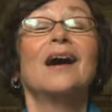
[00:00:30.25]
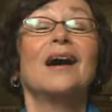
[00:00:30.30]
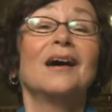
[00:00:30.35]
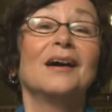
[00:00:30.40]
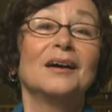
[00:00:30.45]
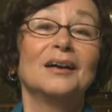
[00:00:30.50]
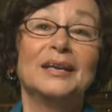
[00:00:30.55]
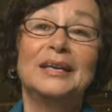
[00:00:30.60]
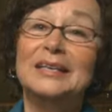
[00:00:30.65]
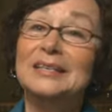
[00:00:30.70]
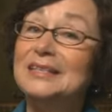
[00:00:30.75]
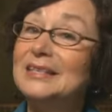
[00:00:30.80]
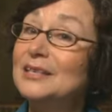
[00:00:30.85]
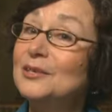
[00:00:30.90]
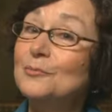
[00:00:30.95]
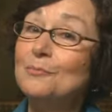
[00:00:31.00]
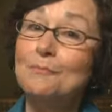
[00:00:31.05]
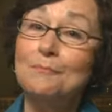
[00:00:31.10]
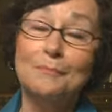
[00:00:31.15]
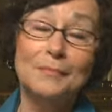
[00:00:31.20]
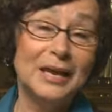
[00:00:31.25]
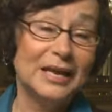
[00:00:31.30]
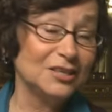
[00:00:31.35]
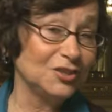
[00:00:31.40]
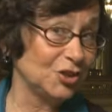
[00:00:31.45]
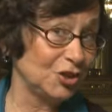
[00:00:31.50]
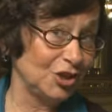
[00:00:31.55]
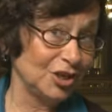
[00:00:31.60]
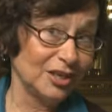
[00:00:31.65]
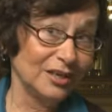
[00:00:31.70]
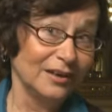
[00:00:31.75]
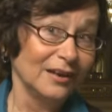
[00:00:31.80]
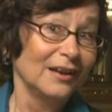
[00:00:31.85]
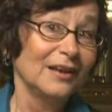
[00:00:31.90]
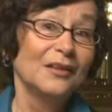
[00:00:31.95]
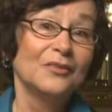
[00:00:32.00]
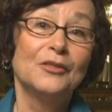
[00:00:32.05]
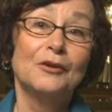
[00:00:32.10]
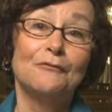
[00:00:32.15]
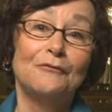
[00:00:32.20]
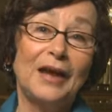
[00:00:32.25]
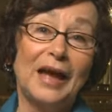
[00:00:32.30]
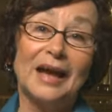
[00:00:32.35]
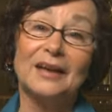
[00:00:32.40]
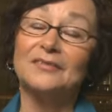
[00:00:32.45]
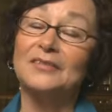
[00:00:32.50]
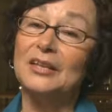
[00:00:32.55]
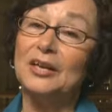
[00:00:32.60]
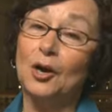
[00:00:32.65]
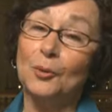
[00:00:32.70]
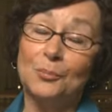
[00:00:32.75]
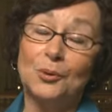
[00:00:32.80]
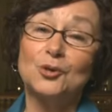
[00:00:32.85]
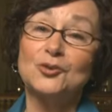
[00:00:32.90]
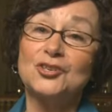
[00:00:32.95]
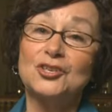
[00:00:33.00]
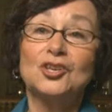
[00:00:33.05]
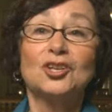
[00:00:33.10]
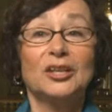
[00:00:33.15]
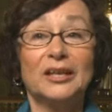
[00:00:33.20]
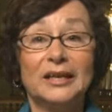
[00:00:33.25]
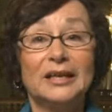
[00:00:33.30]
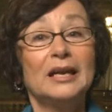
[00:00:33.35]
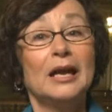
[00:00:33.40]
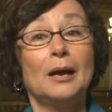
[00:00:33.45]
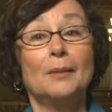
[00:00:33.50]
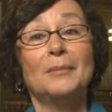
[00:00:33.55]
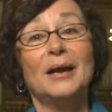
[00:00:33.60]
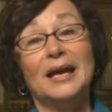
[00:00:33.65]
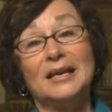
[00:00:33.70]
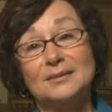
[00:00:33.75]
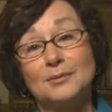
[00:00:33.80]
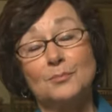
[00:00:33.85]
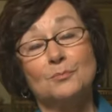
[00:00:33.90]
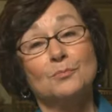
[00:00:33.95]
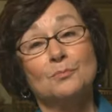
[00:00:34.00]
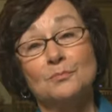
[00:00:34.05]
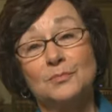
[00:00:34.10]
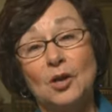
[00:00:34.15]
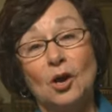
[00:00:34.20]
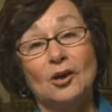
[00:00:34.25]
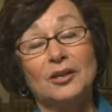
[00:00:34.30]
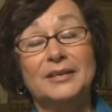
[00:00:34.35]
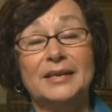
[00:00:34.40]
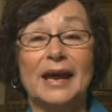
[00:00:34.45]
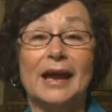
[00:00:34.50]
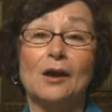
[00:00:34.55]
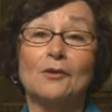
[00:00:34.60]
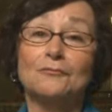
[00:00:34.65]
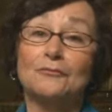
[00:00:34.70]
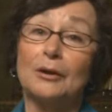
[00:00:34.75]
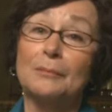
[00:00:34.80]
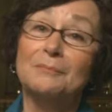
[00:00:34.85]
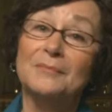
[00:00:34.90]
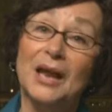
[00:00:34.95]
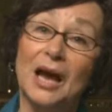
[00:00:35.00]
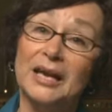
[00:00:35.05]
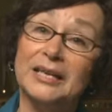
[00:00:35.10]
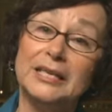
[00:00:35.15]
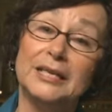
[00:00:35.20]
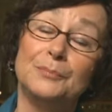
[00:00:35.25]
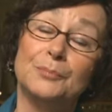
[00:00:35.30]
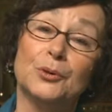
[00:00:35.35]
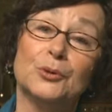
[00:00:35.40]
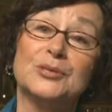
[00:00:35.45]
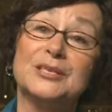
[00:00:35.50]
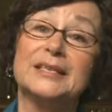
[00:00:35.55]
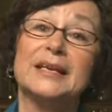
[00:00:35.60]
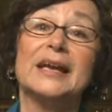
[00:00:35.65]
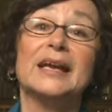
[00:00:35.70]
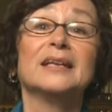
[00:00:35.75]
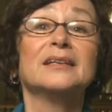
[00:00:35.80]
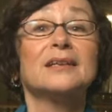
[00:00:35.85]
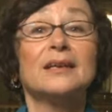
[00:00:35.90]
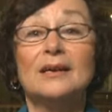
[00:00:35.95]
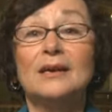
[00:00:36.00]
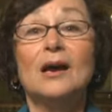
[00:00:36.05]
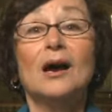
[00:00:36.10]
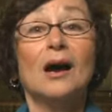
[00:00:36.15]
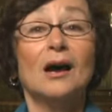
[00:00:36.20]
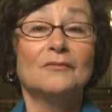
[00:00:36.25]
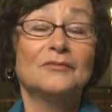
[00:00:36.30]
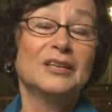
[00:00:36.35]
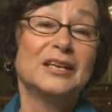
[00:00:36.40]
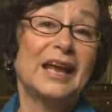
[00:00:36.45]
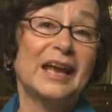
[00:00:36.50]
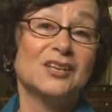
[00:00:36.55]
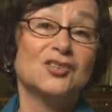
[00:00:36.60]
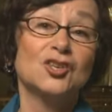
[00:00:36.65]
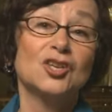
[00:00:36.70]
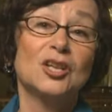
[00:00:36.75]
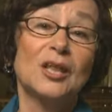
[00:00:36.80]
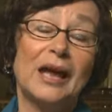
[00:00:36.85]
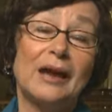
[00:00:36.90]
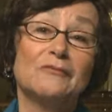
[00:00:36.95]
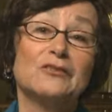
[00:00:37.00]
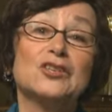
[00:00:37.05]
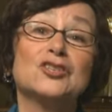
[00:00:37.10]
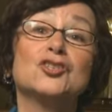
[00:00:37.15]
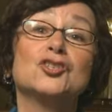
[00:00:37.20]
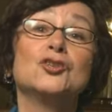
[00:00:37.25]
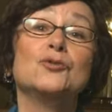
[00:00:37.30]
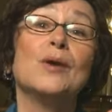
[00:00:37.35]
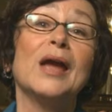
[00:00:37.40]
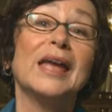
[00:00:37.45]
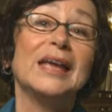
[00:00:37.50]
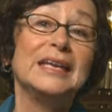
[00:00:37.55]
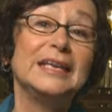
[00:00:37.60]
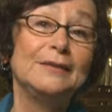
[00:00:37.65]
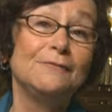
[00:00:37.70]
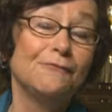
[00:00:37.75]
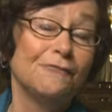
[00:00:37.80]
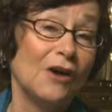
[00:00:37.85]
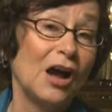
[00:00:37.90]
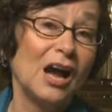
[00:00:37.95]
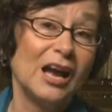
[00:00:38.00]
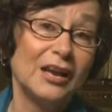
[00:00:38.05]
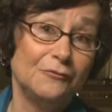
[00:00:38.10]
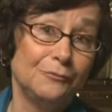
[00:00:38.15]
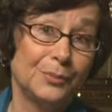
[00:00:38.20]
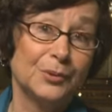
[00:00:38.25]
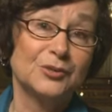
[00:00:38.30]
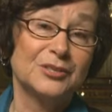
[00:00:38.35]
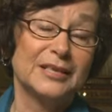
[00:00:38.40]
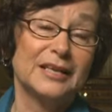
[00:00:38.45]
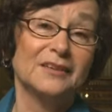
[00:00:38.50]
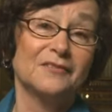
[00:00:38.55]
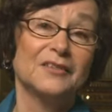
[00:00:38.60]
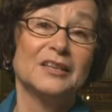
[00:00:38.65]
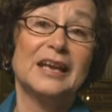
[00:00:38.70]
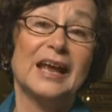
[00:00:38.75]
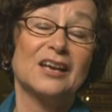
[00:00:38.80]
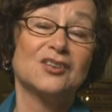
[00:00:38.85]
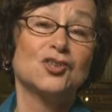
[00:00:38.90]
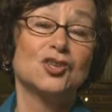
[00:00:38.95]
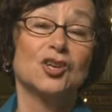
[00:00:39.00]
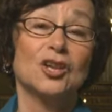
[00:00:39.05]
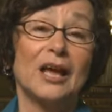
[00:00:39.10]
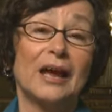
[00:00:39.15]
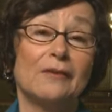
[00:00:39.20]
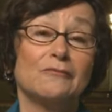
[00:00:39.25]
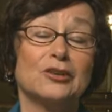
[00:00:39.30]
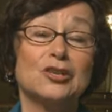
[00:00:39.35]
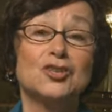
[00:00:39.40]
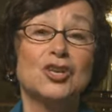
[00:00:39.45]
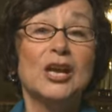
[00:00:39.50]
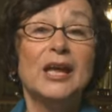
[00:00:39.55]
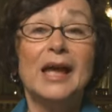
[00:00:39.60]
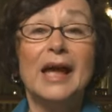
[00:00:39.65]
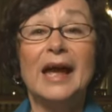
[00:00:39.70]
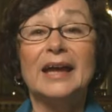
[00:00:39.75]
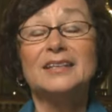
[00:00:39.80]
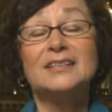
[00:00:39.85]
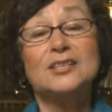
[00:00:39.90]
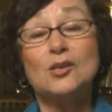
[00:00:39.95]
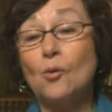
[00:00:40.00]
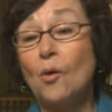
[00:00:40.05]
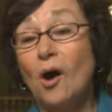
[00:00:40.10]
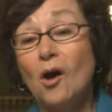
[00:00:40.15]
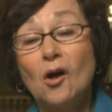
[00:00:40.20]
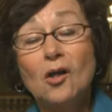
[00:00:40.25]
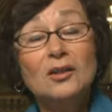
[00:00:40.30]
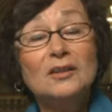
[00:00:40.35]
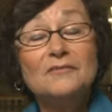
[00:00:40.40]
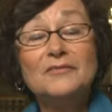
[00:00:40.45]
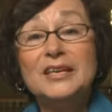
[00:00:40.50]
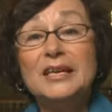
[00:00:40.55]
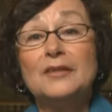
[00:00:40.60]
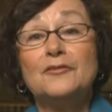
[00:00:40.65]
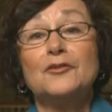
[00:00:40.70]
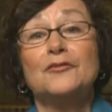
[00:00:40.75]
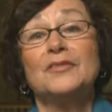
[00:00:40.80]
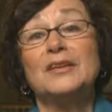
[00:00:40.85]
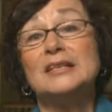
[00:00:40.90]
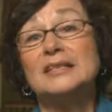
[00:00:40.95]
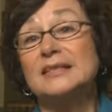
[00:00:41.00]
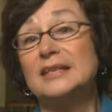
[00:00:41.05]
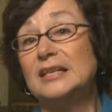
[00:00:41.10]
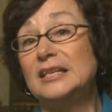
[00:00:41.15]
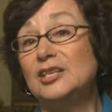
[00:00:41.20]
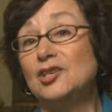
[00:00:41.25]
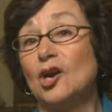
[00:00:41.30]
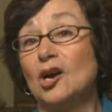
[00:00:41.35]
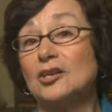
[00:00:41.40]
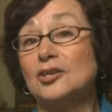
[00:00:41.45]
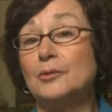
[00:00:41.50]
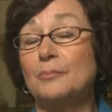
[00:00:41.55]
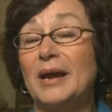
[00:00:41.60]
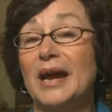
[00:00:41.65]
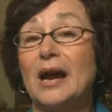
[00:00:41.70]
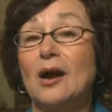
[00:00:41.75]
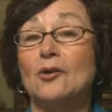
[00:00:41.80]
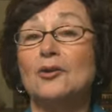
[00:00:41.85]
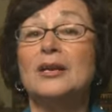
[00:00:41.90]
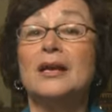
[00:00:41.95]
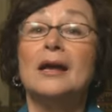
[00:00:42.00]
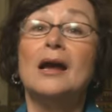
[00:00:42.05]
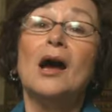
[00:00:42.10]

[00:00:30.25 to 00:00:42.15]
Uh, he didn't mention the fact that our personal income has gone down from 90% of the national average to 85% of the national average. And so all of the other things that he talked about,